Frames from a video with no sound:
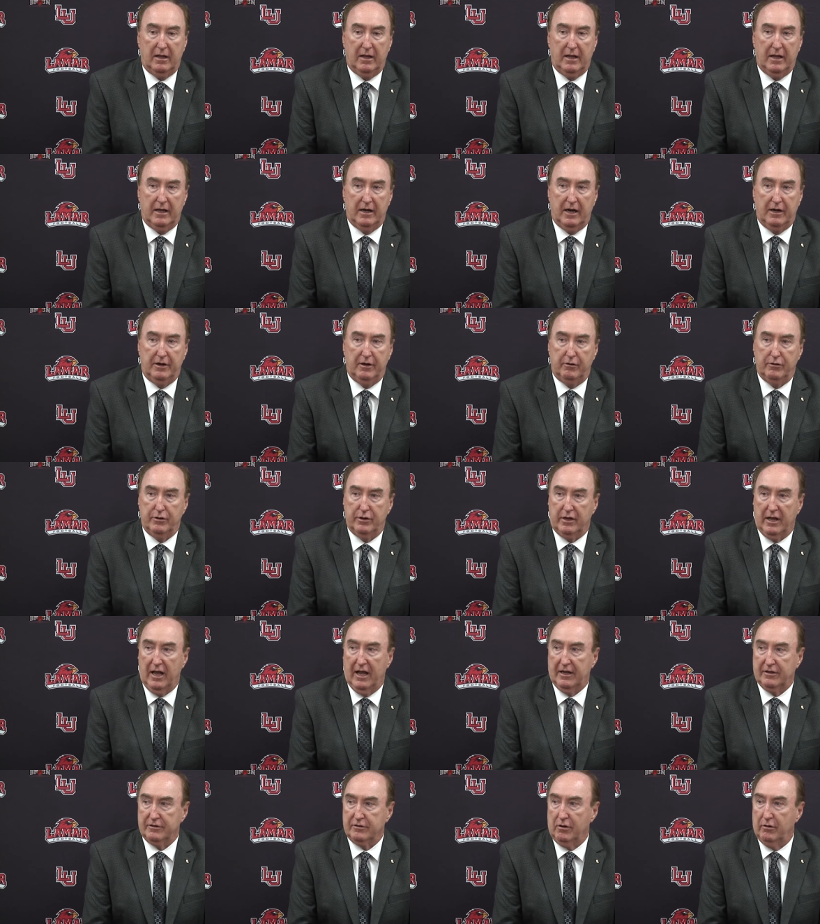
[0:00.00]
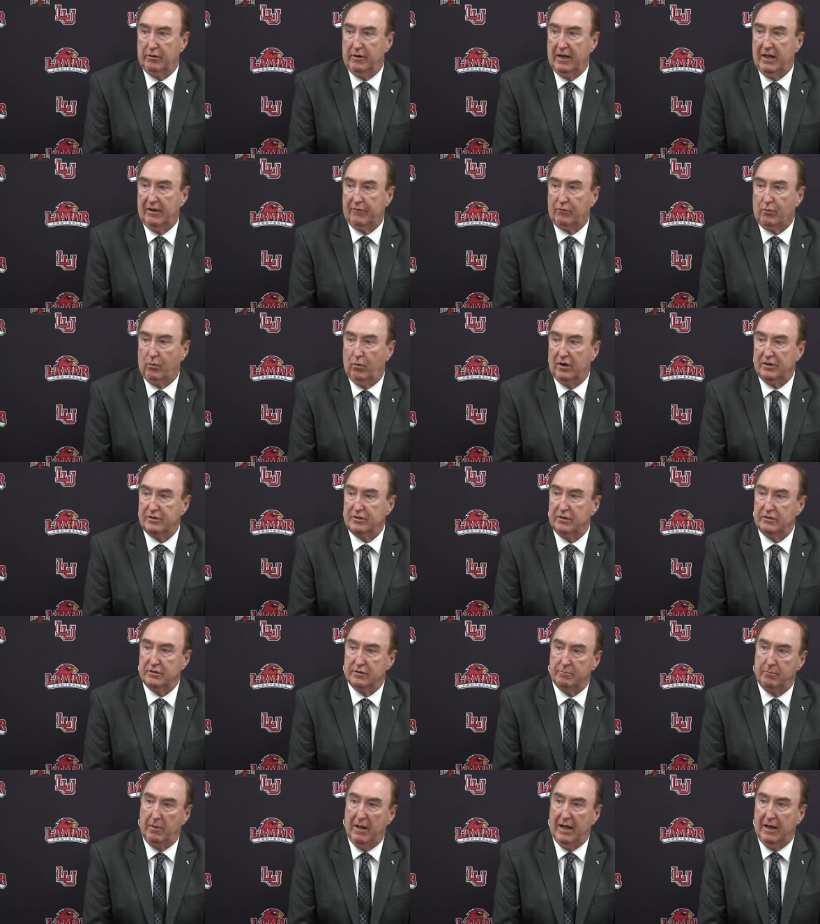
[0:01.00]
and I know you guys are going to have
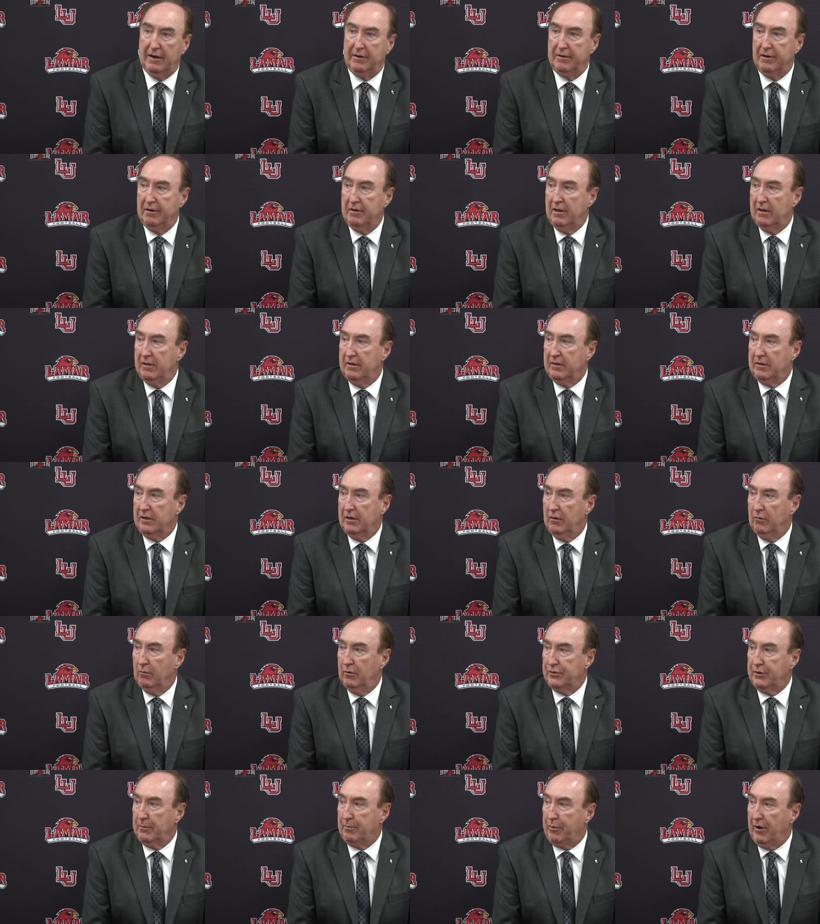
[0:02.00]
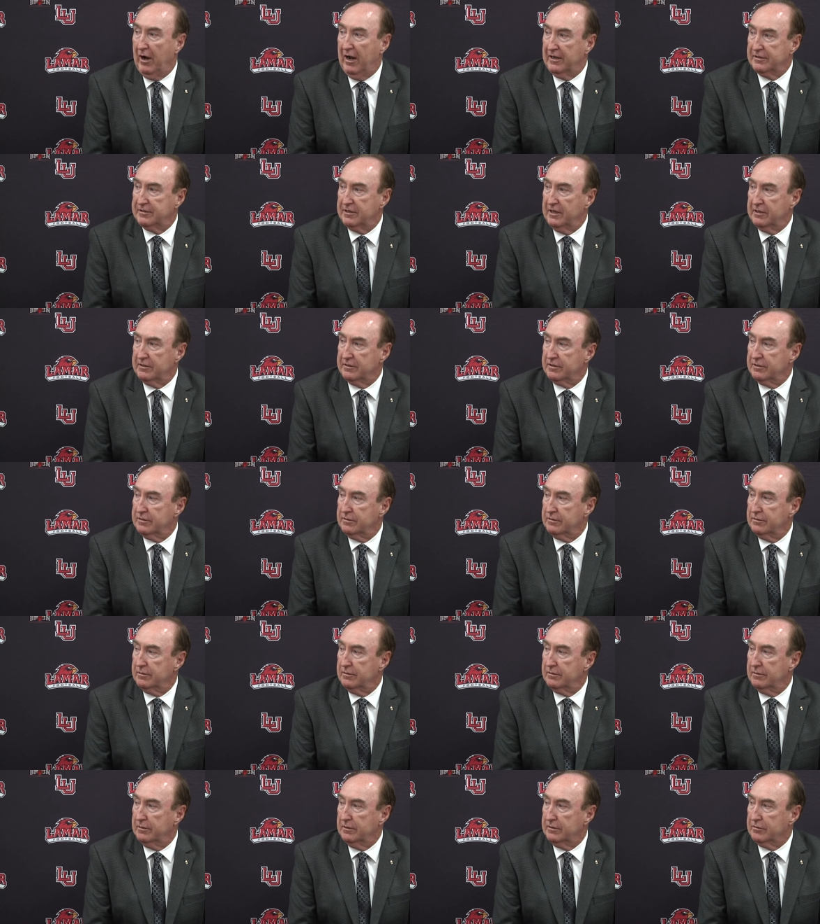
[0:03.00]
questions about, you know, what the process
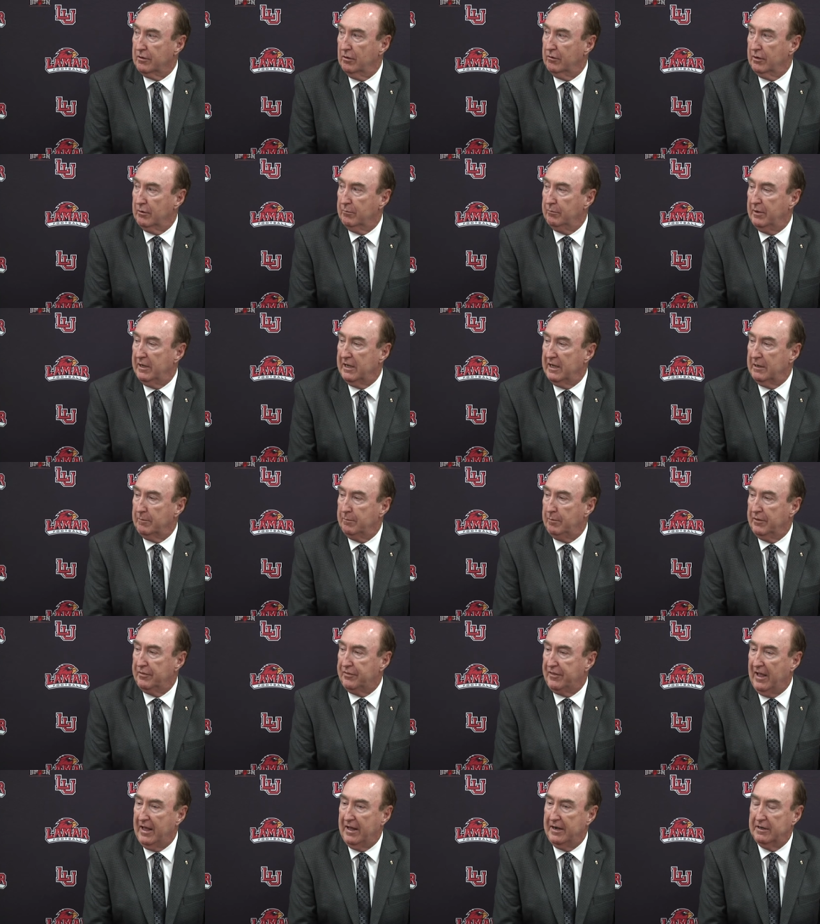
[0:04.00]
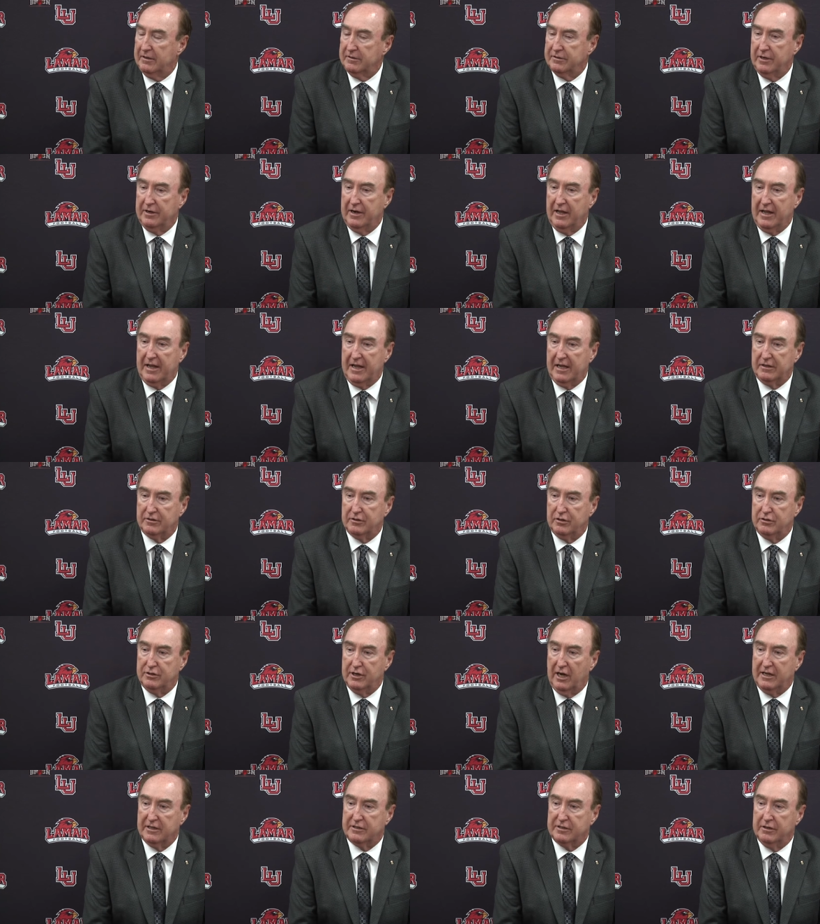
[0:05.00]
is going to be, but that is in the hands of
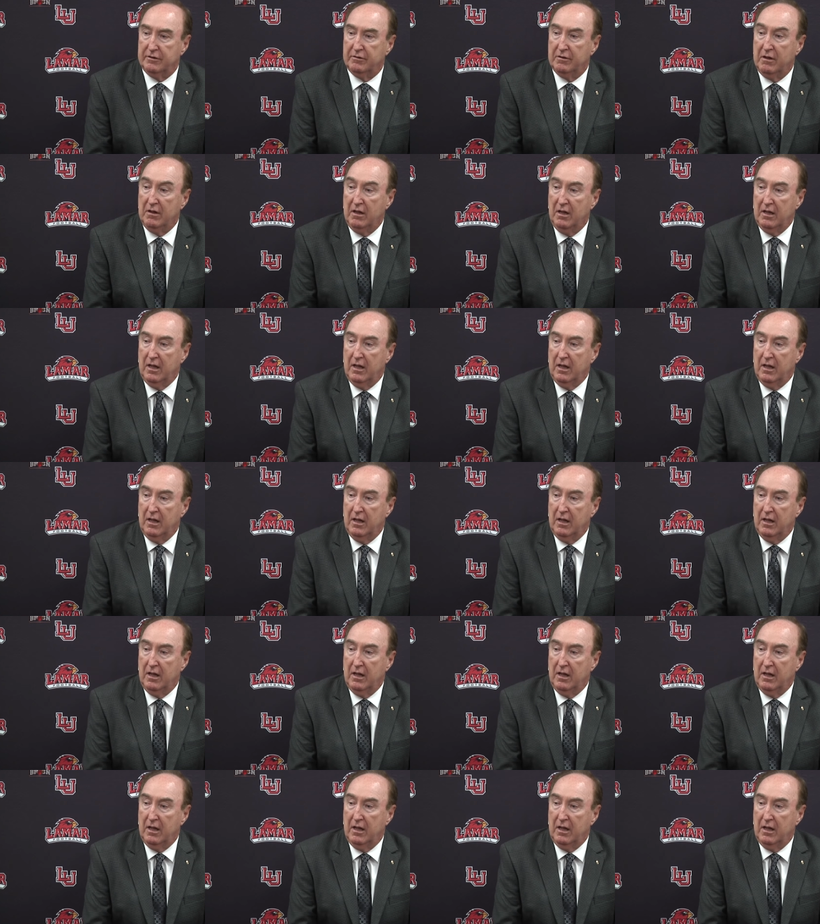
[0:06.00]
Jason.